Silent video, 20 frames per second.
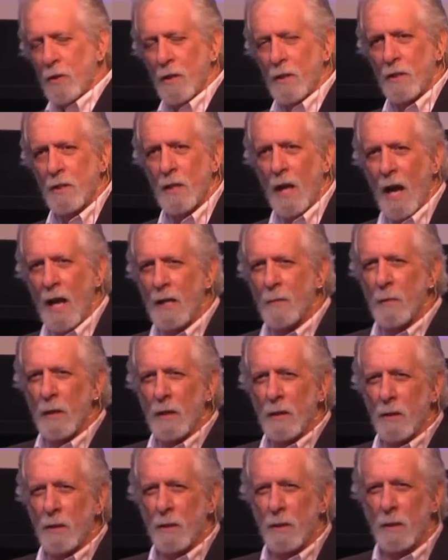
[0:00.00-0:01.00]

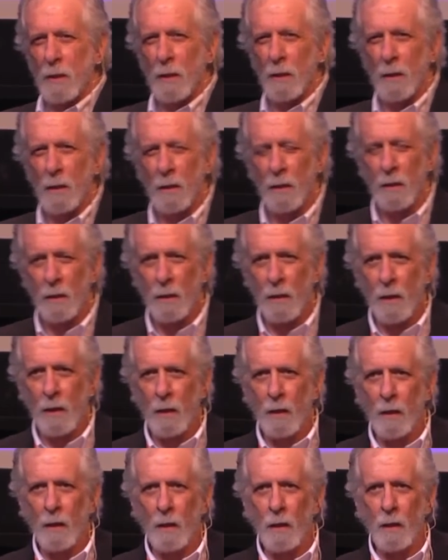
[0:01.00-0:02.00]
assignments
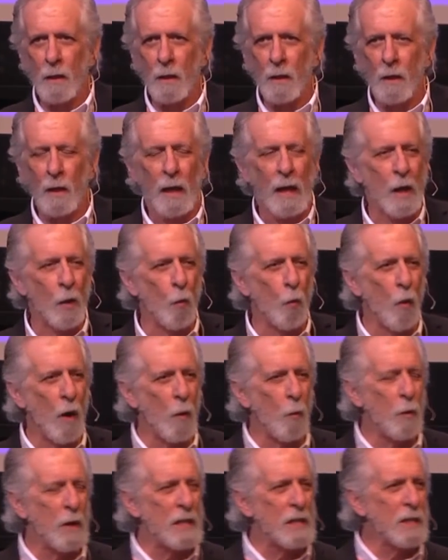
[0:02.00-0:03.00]
and
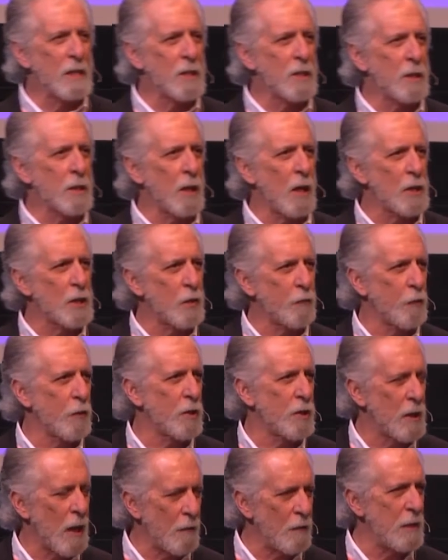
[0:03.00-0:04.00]
what we discussed for
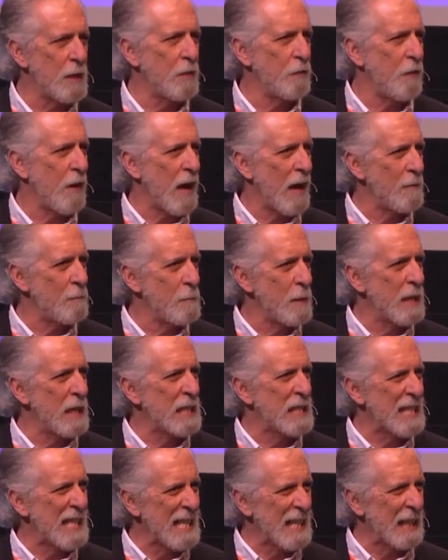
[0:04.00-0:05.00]
75
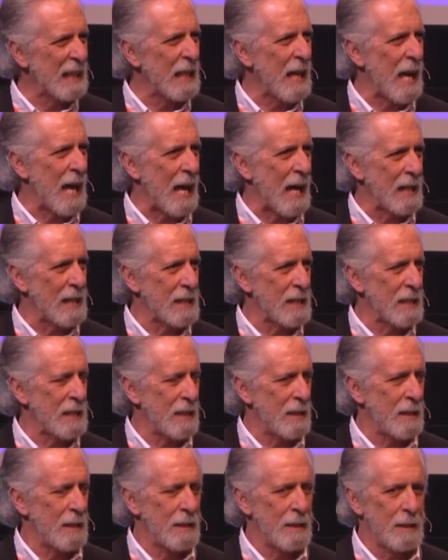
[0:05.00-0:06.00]
minutes in class
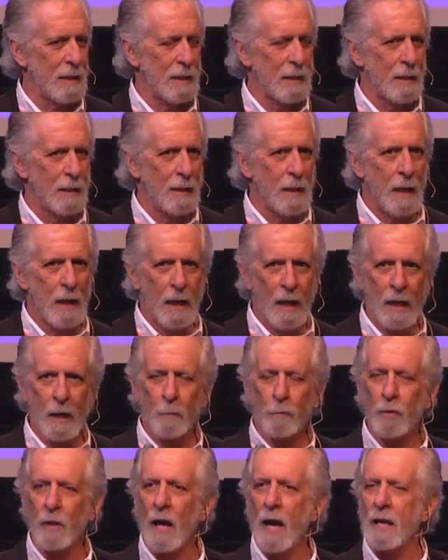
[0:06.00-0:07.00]
and
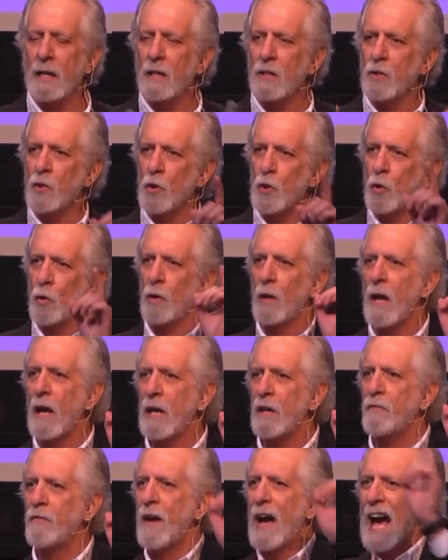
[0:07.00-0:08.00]
apply it to your
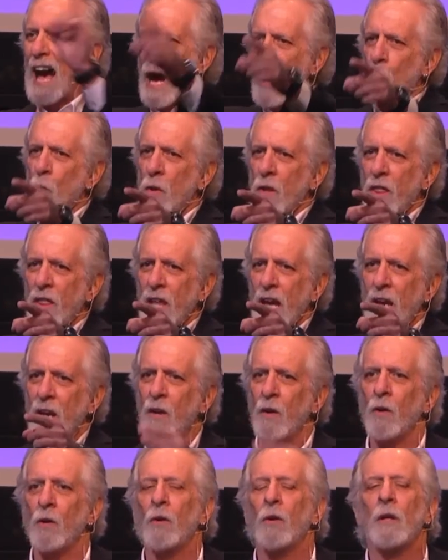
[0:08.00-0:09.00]
life out
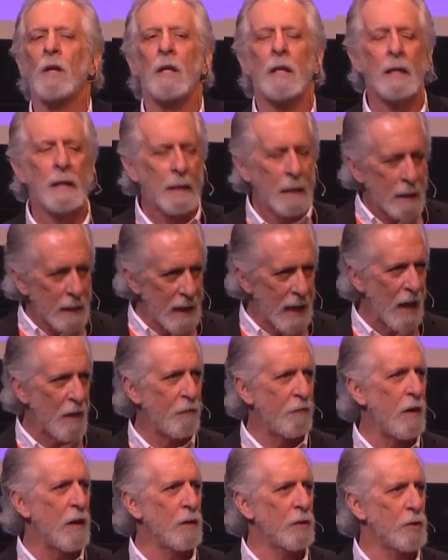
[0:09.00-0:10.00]
there, then I
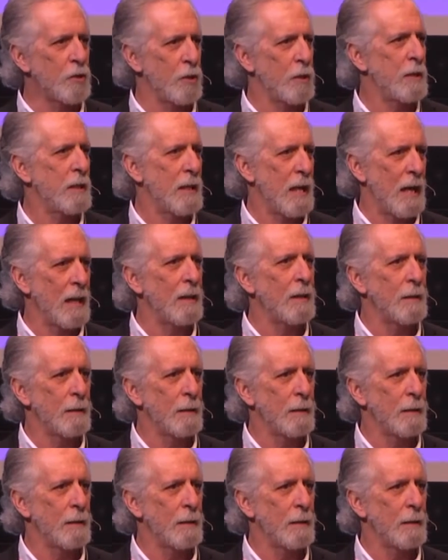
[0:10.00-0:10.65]
failed you today.